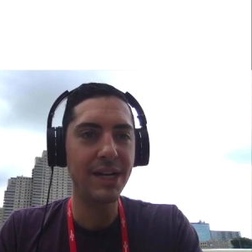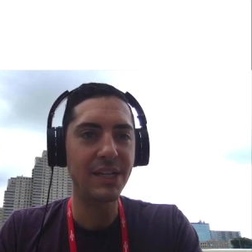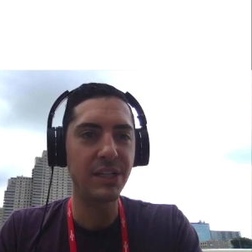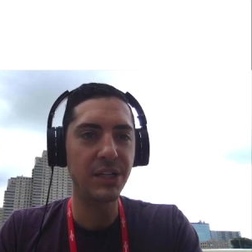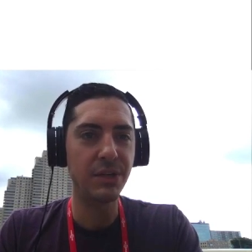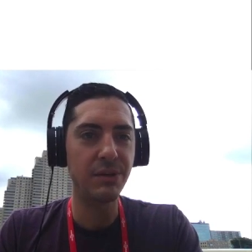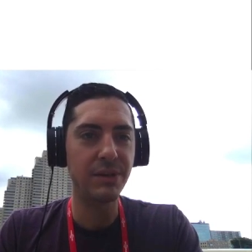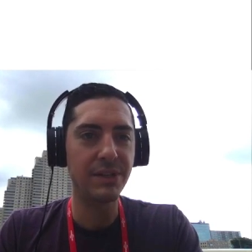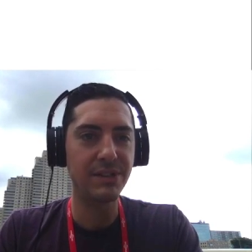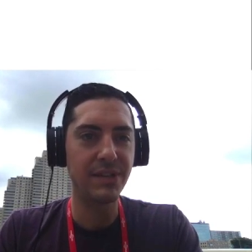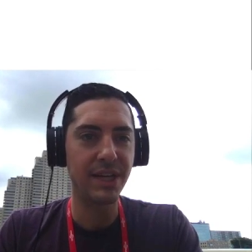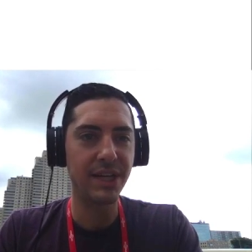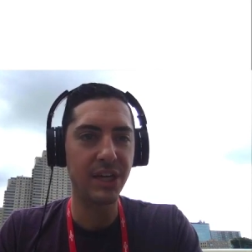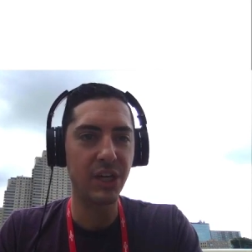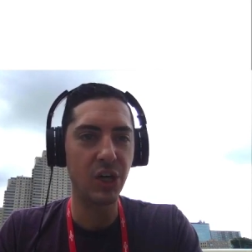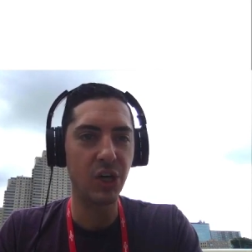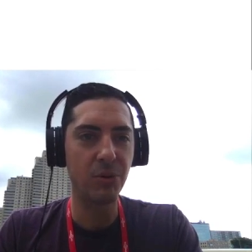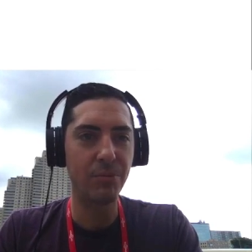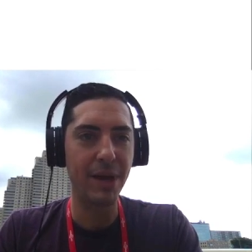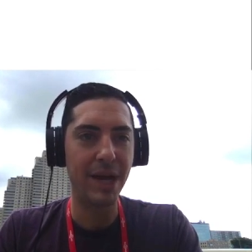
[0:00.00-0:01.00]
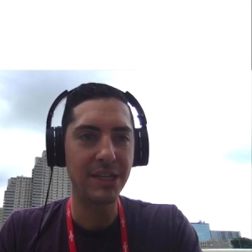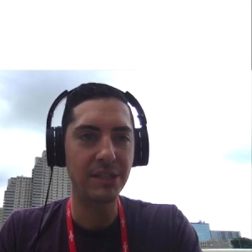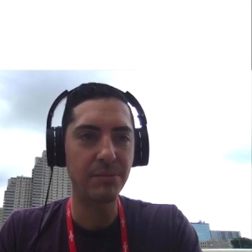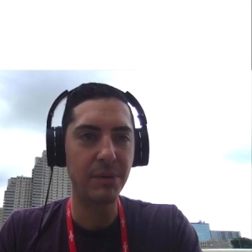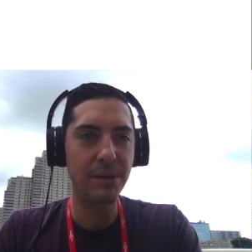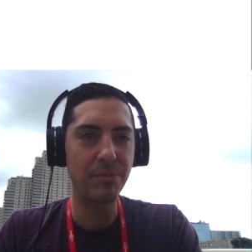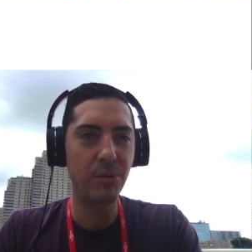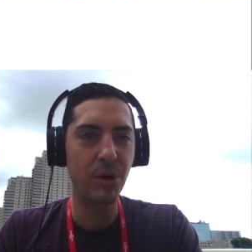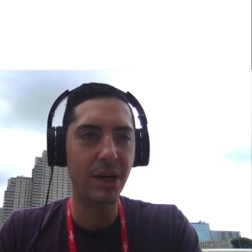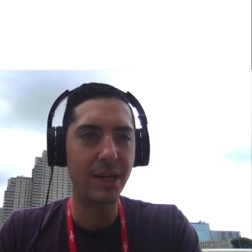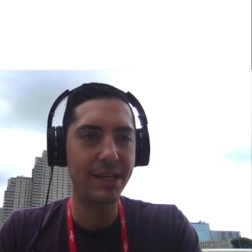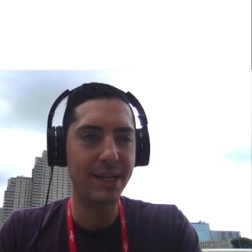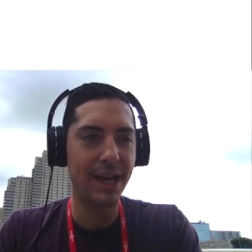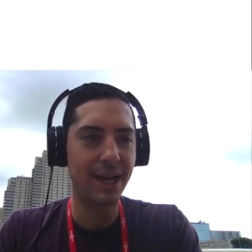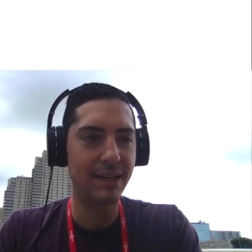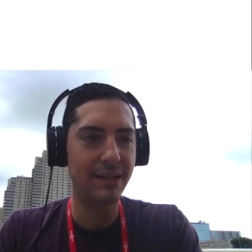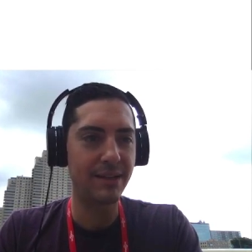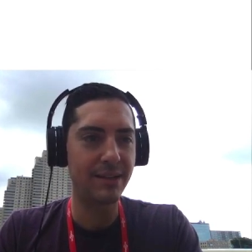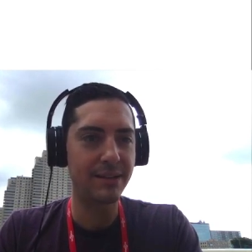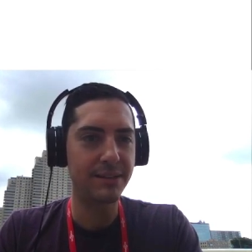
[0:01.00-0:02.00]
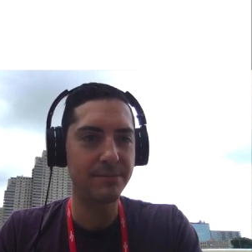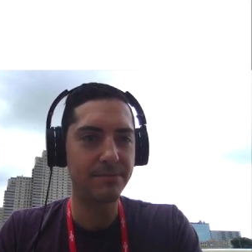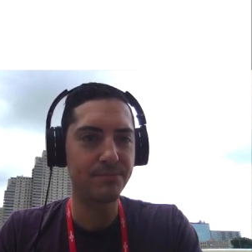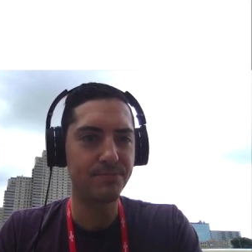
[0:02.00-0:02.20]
do is I go back to my product catalog,